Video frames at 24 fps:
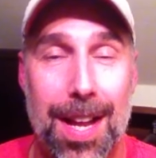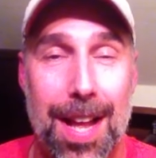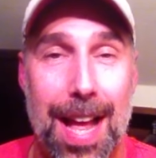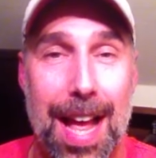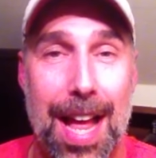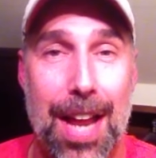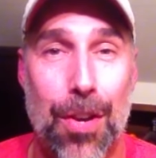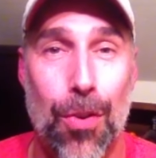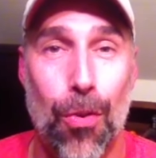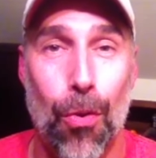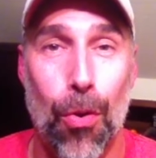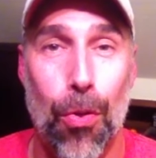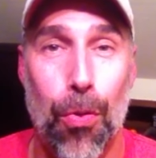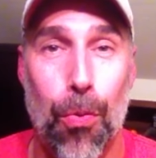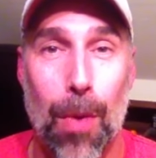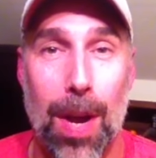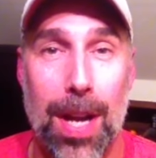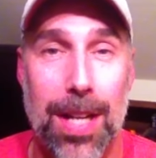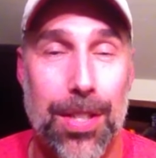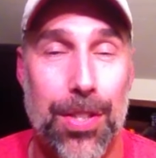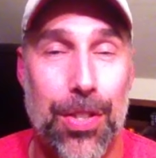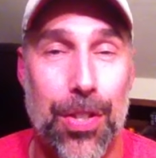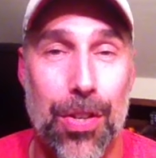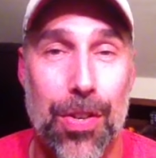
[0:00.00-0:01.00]
at
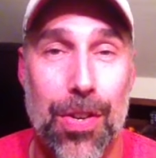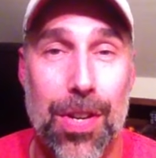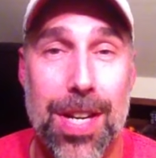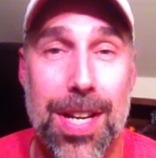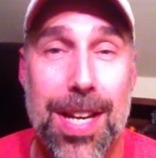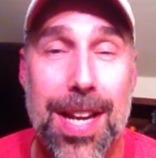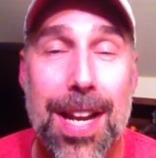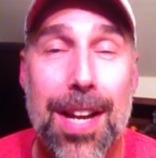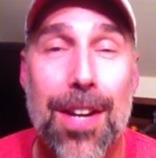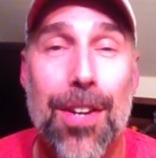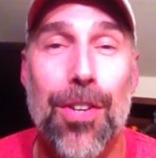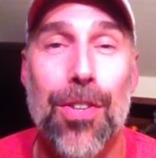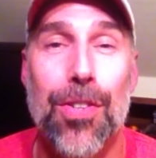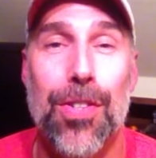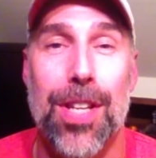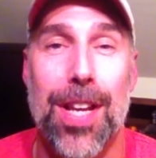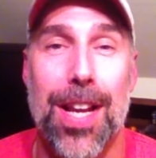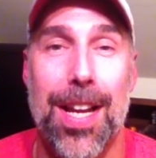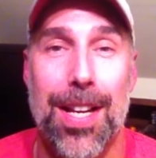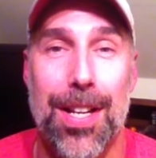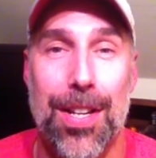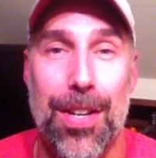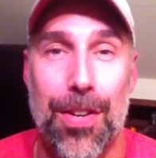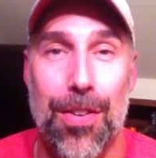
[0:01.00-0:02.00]
Northwestern years
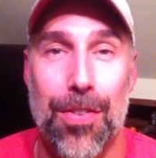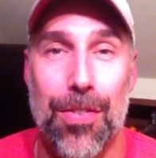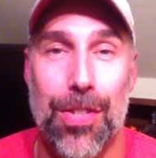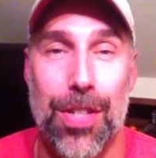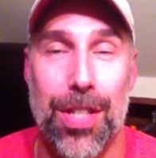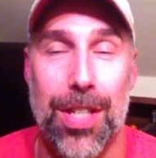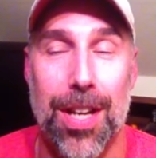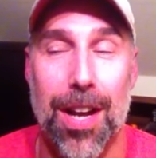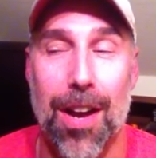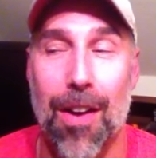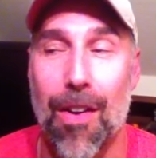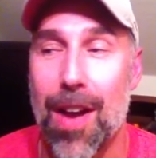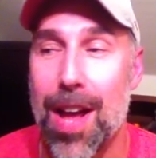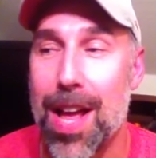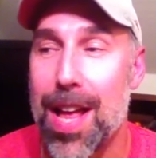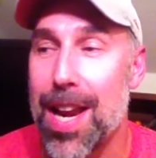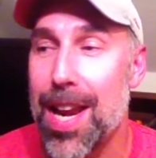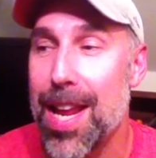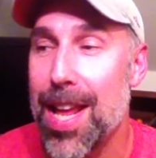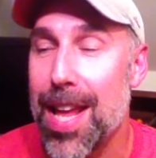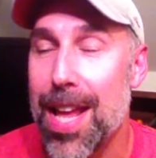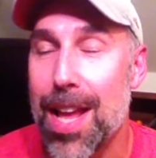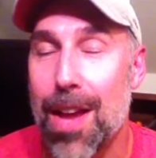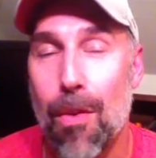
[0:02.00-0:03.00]
and years ago, and
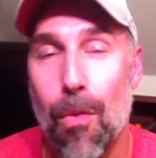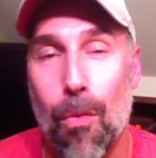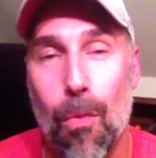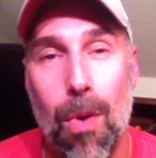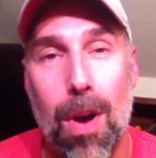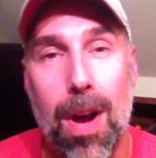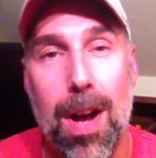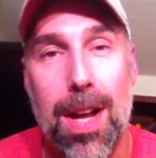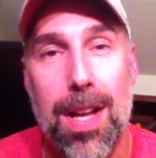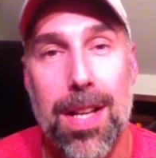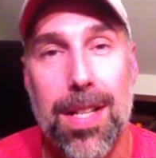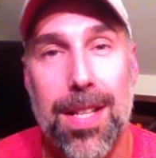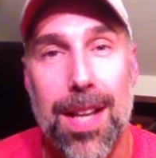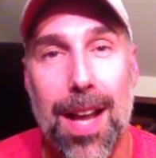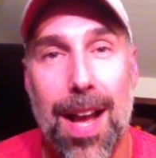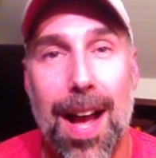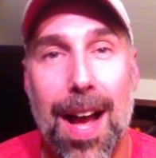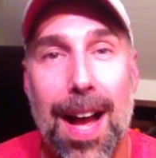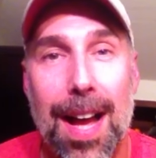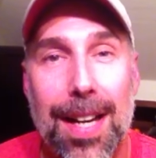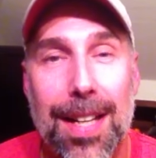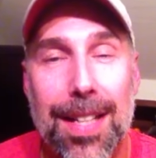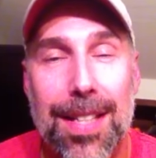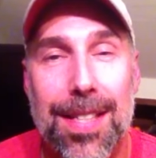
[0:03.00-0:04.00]
it was,
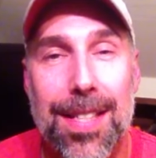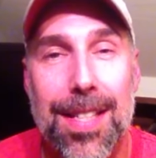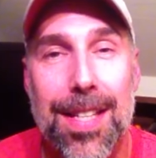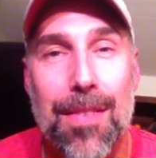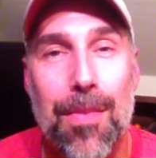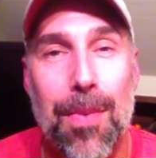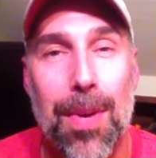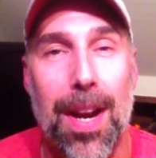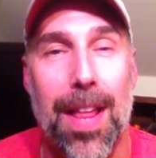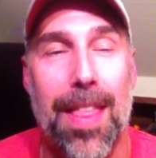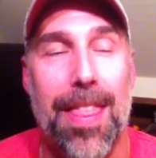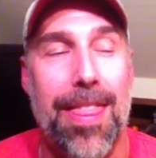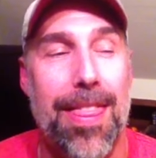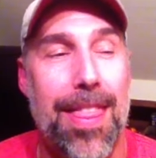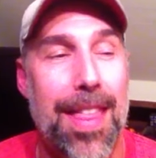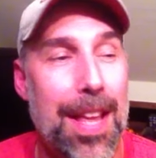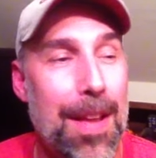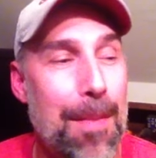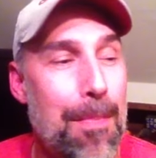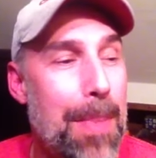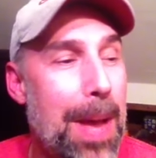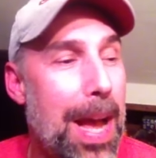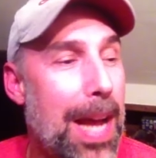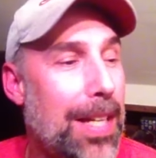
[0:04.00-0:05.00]
honestly, when I
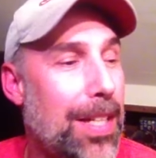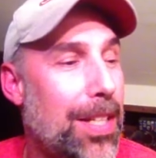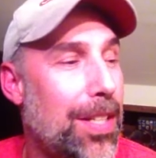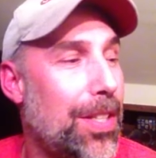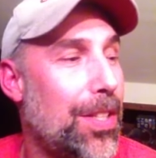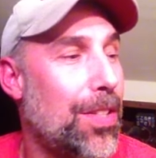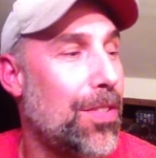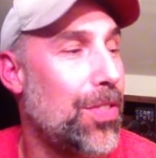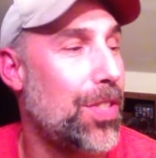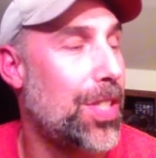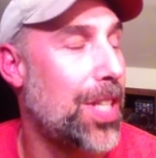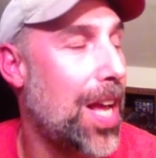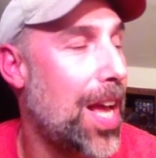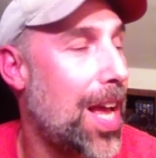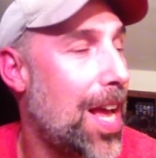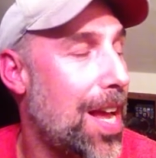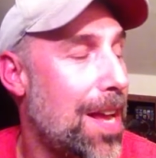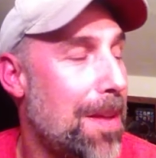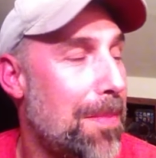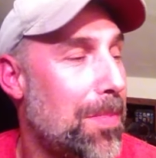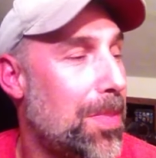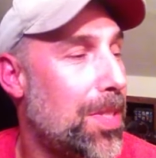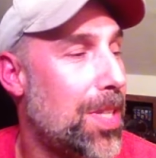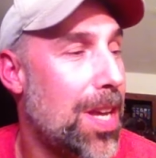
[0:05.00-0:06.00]
think back to those
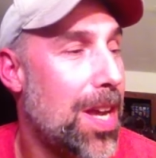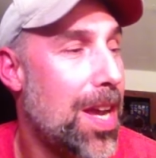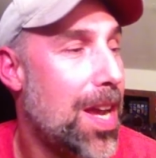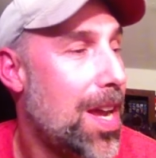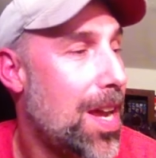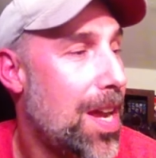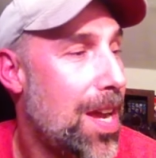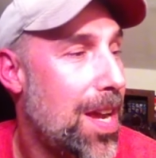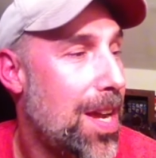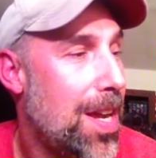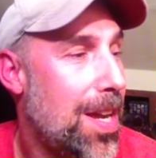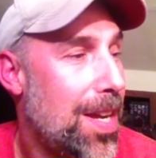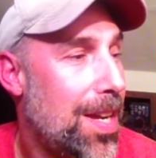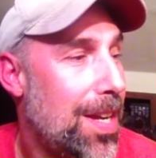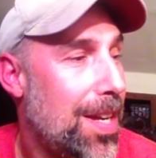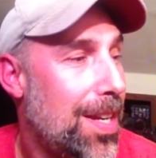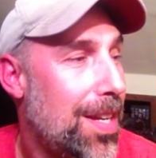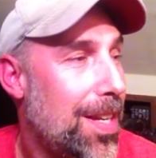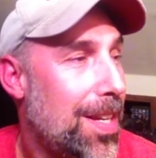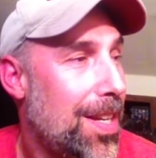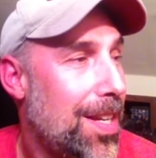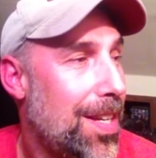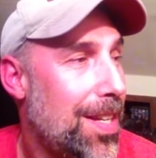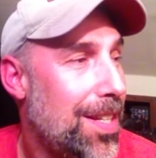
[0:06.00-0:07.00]
times,
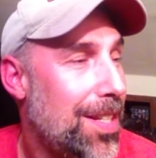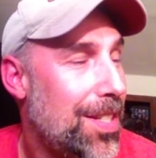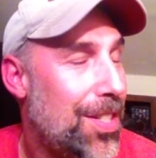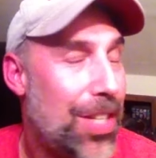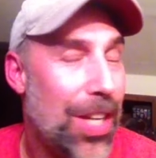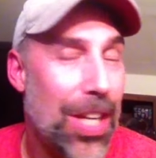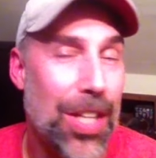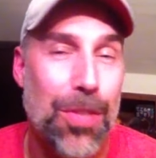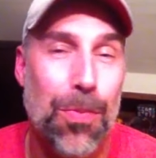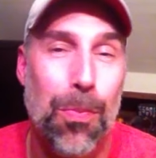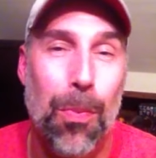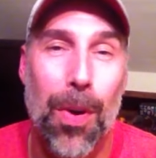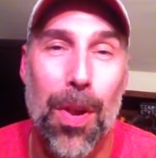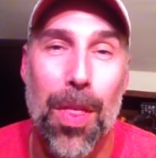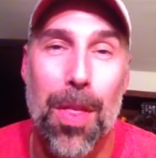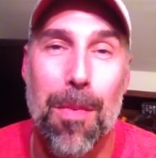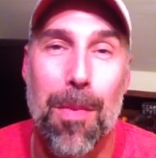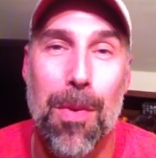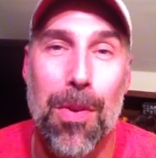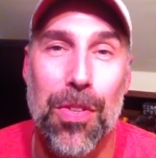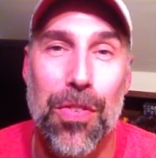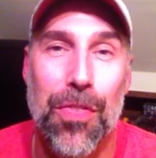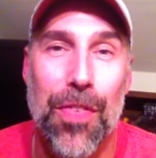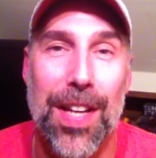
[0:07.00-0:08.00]
just one of the
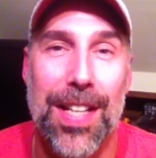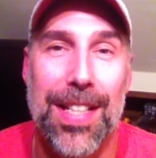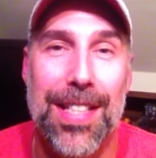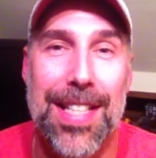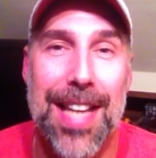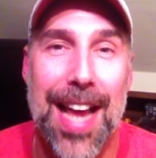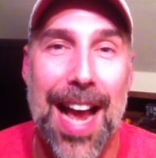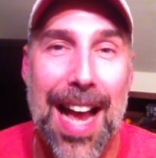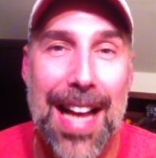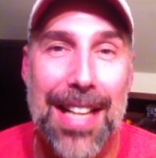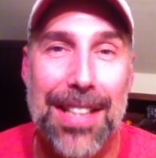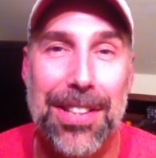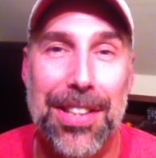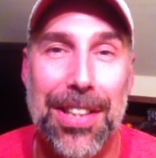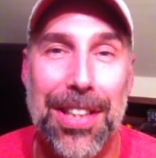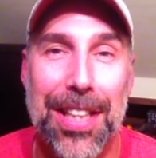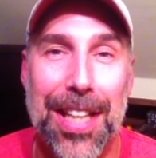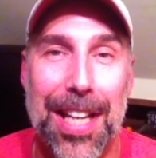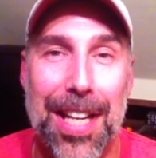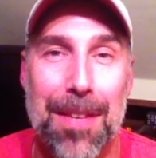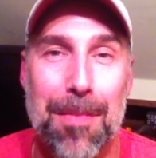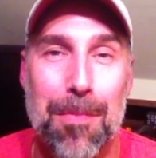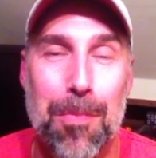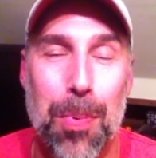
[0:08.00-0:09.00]
most
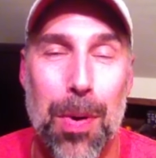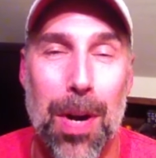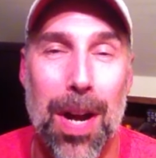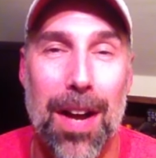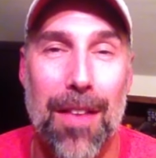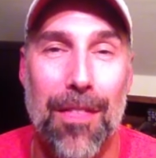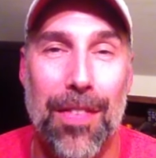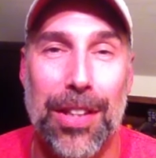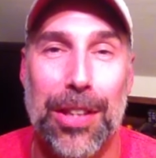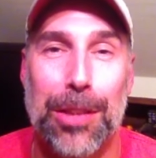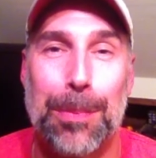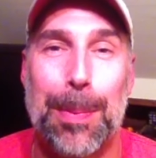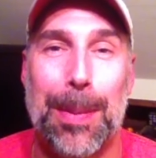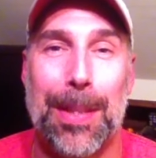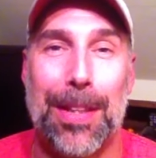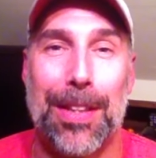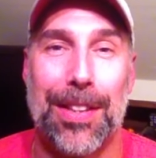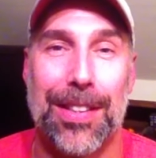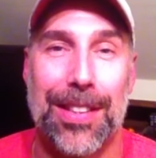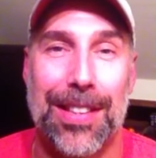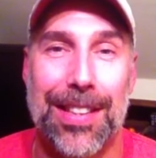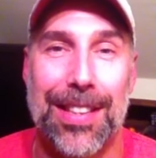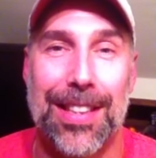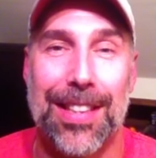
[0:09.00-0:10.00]
fantastic improv
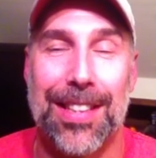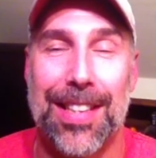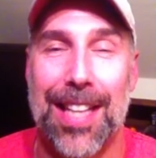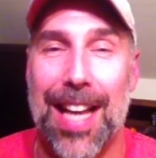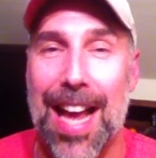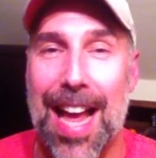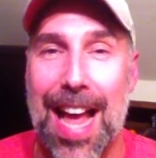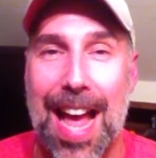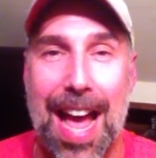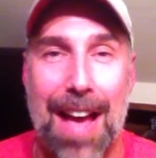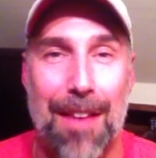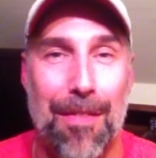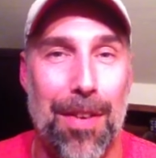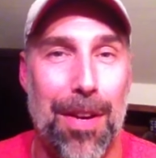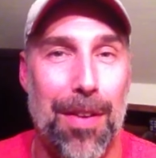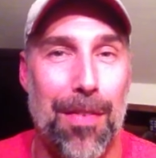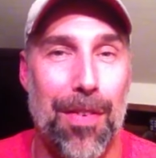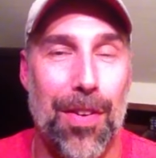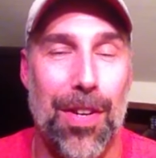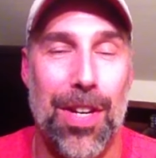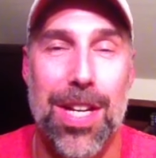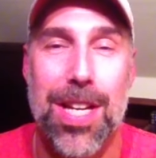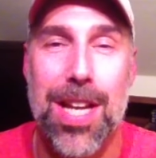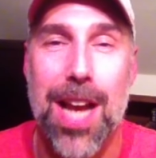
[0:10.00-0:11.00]
experiences I had. We
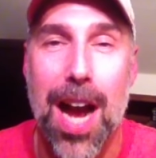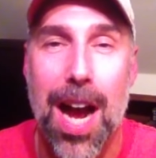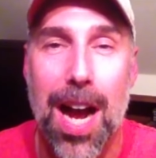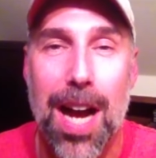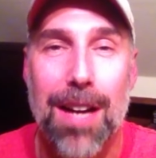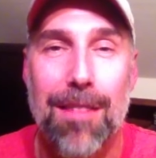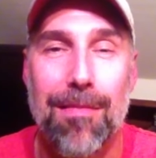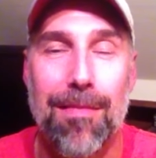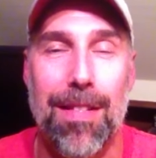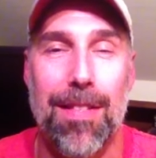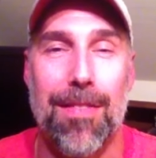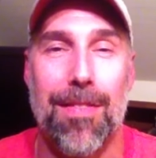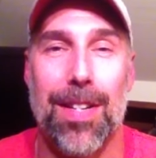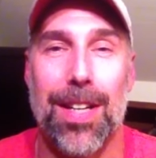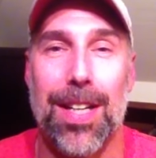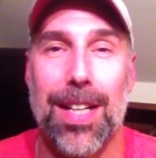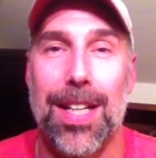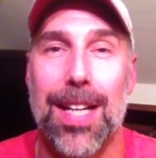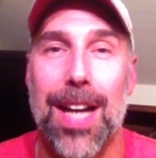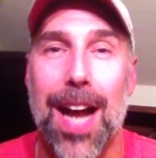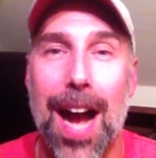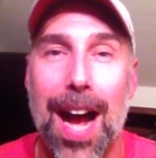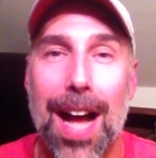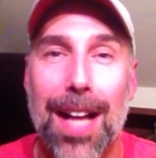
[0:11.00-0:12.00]
were young, we were in
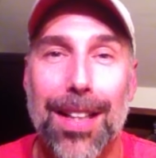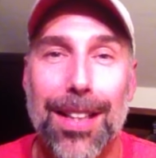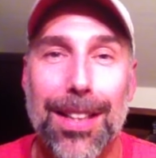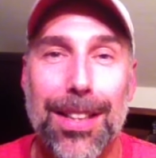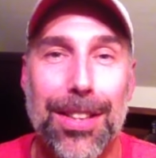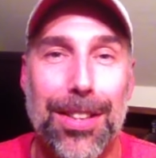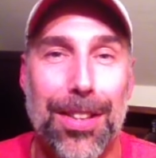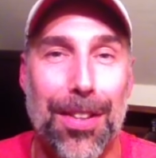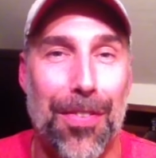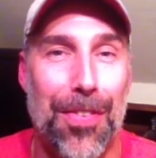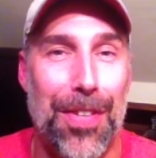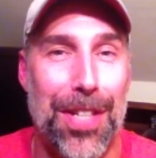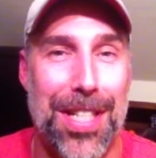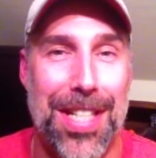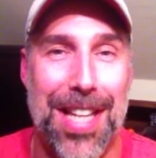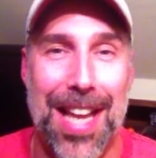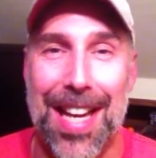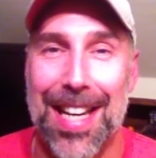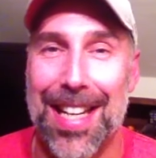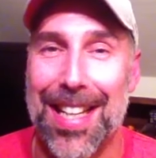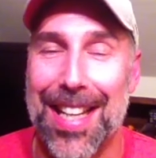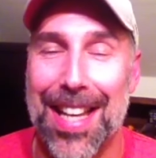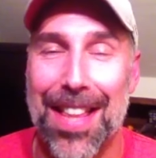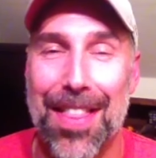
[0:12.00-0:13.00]
college, we just
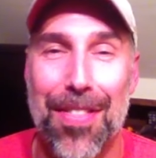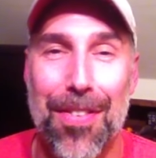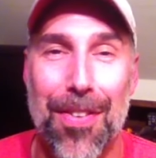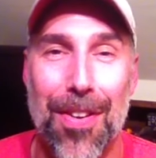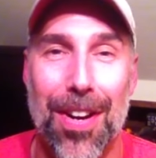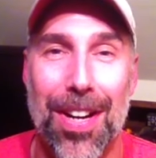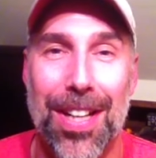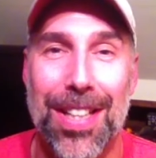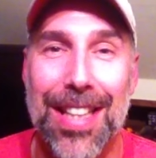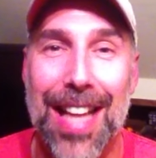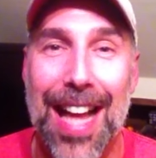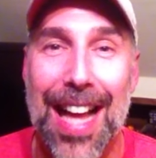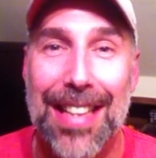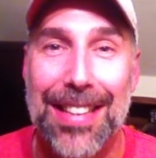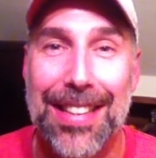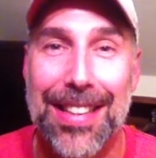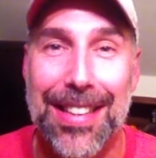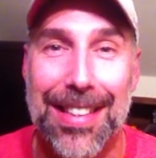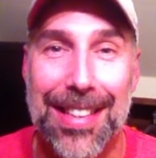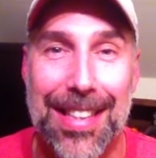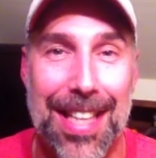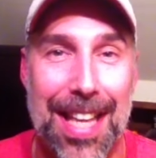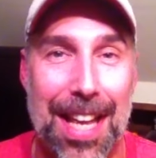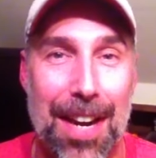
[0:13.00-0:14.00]
had to get through our
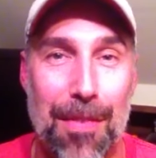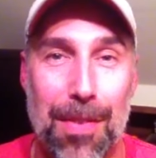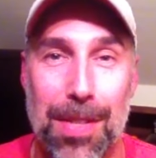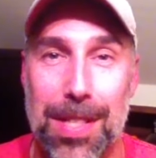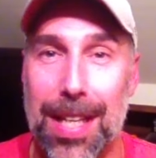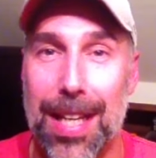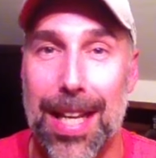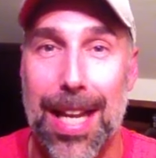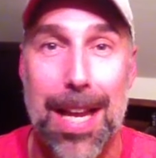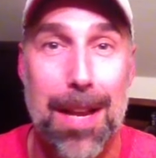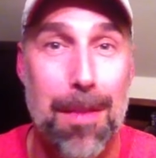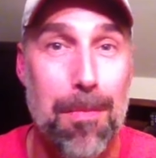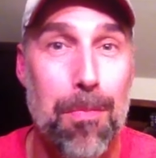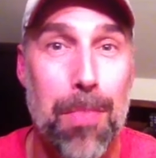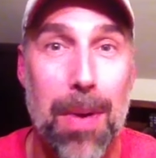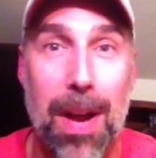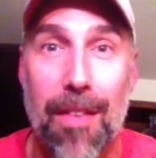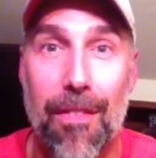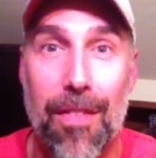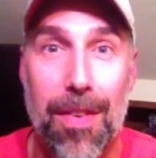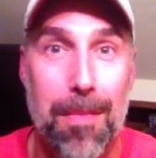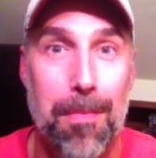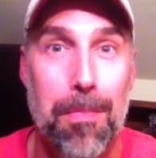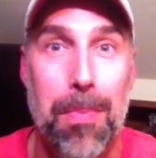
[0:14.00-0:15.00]
classes, and then it was like improv,